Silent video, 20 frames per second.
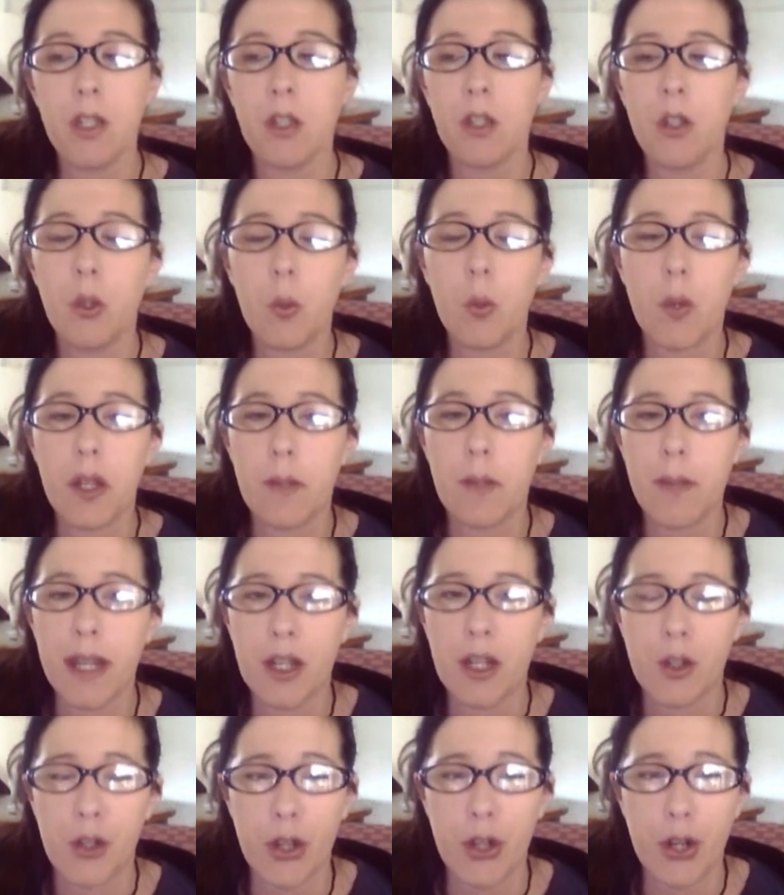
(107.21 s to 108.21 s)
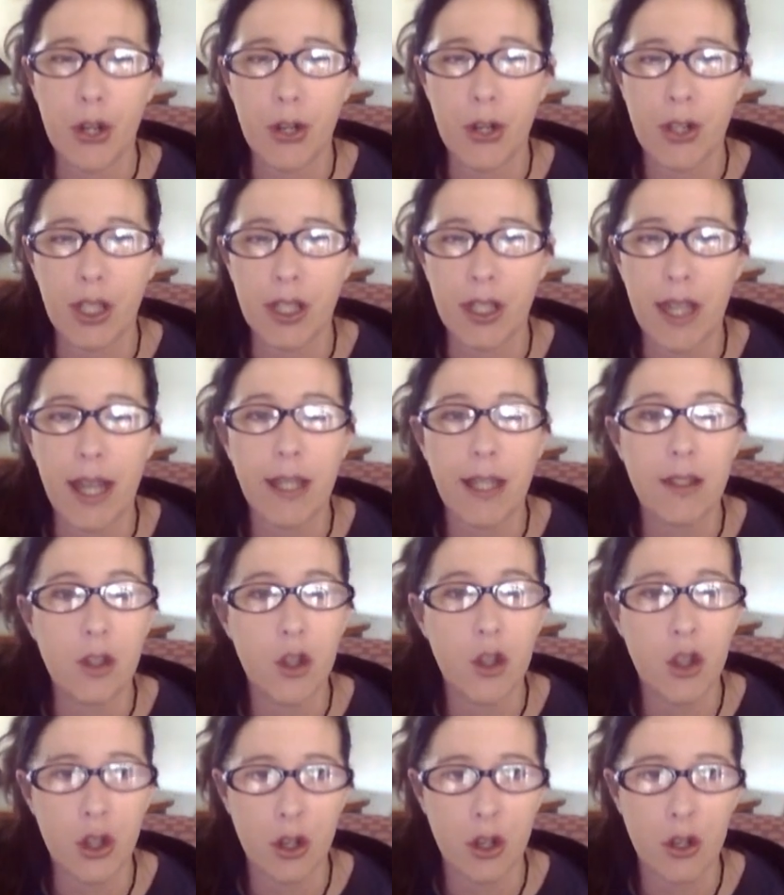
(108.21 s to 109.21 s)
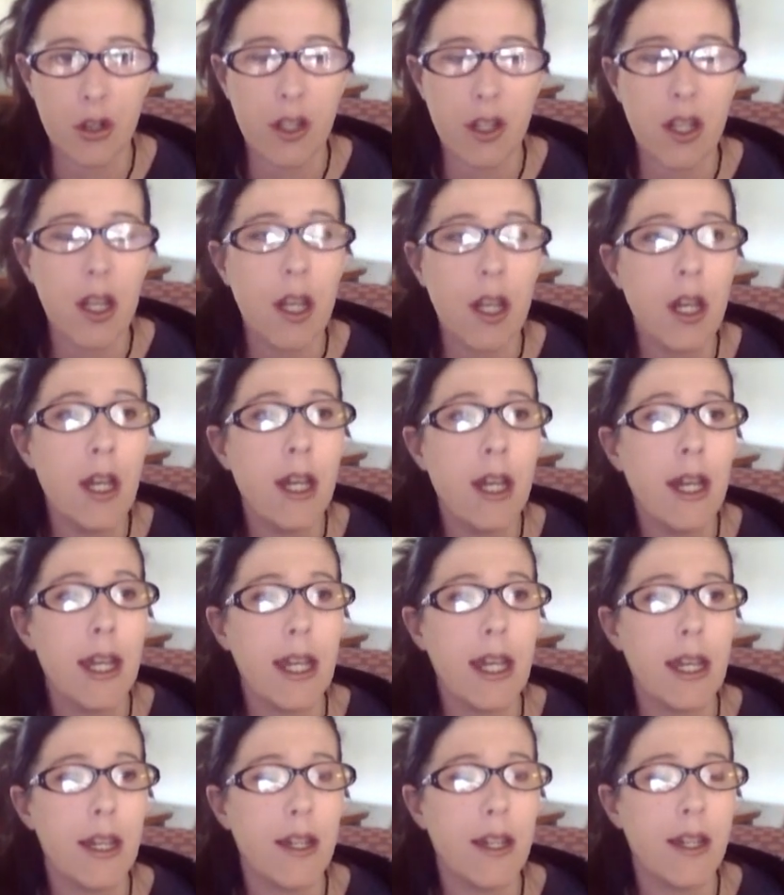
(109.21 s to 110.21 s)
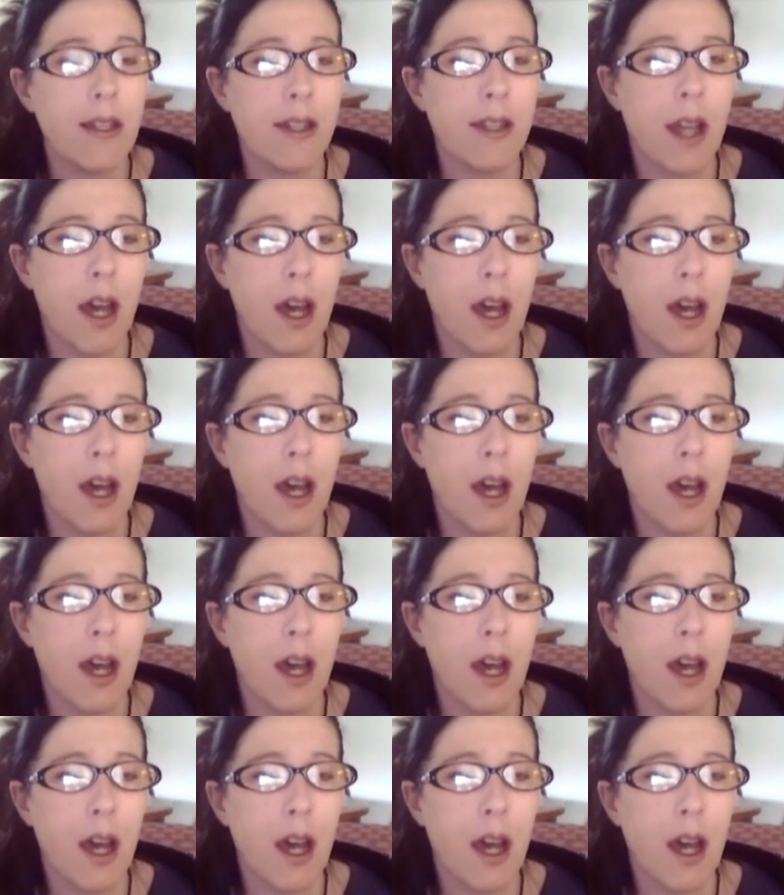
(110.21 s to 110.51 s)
You want to make sure that that shirt is